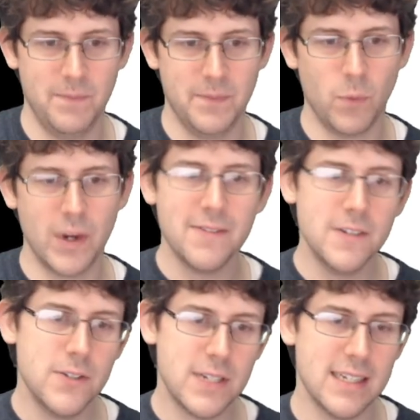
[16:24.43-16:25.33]
Whenever
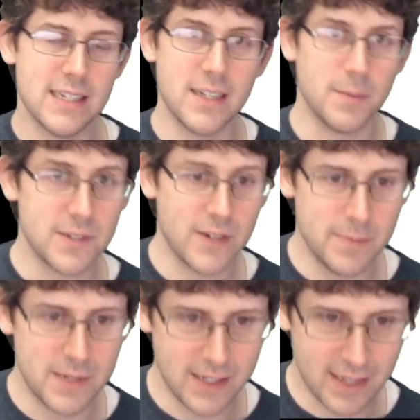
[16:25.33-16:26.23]
you see a
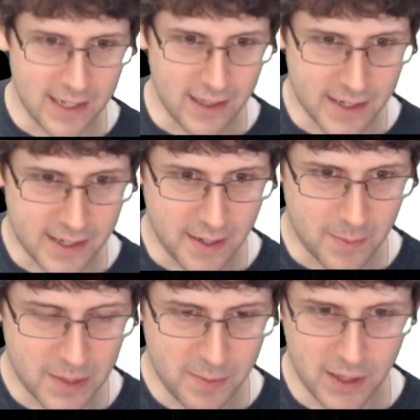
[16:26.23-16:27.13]
subscript, like a little
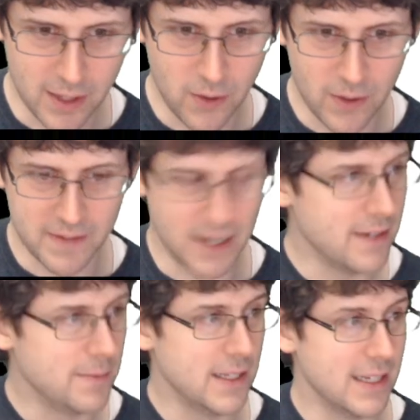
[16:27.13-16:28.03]
number below a
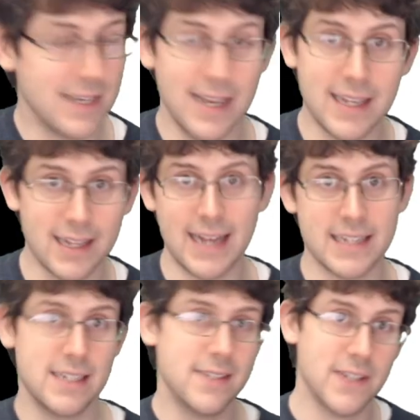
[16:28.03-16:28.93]
variable in any
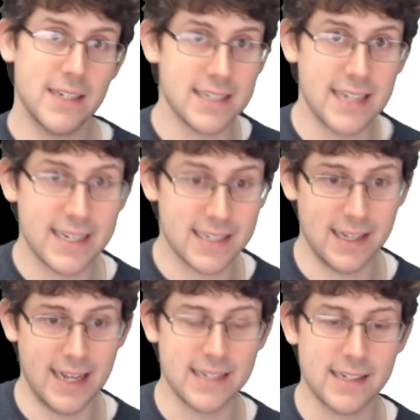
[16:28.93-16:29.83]
class, even in a science
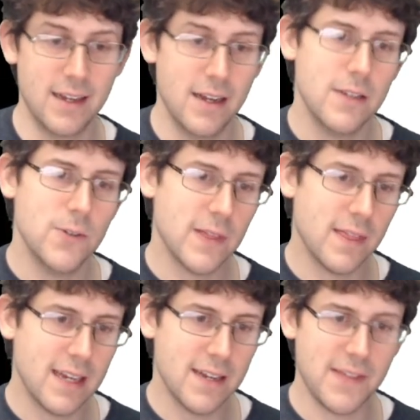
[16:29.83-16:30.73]
class, you can
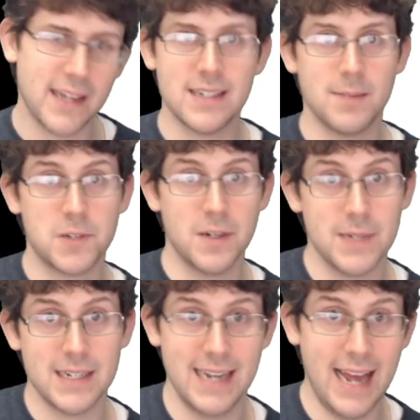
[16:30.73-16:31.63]
think of that
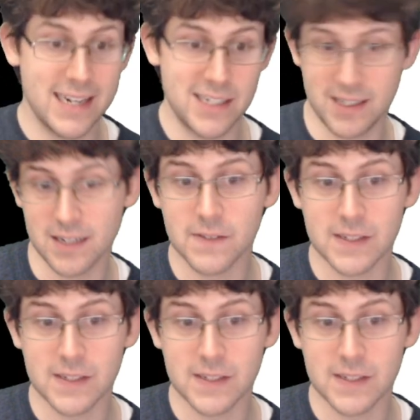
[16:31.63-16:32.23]
subscript as an adjective.